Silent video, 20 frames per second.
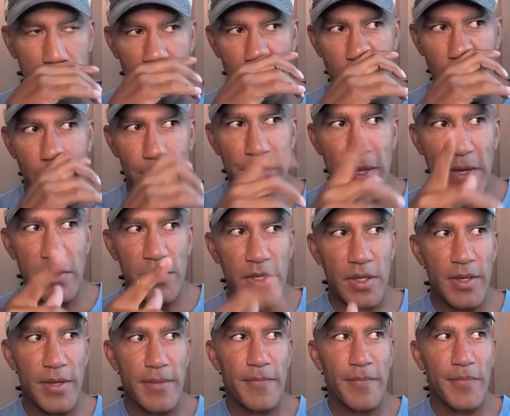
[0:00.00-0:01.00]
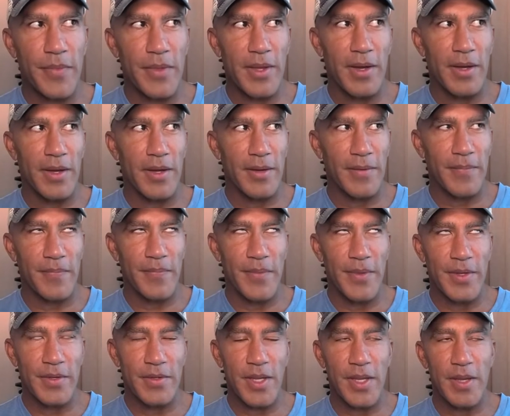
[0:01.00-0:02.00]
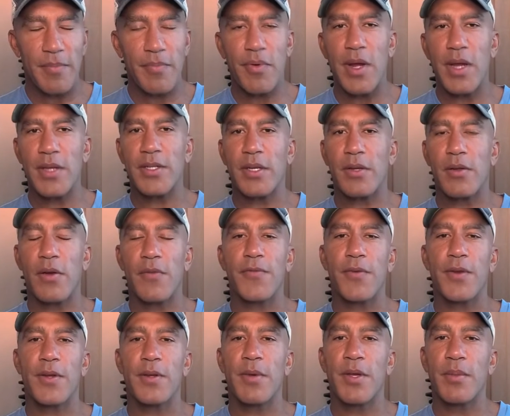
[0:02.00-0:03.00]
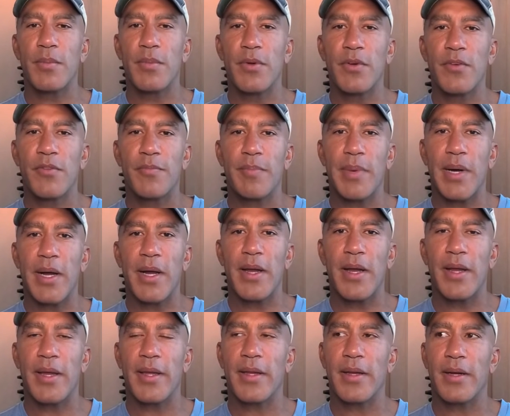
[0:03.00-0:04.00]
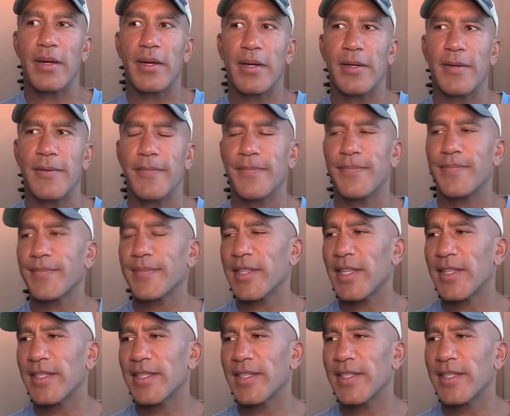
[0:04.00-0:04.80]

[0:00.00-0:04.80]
So there's a uh, there's a project called Freedom on the Move by um,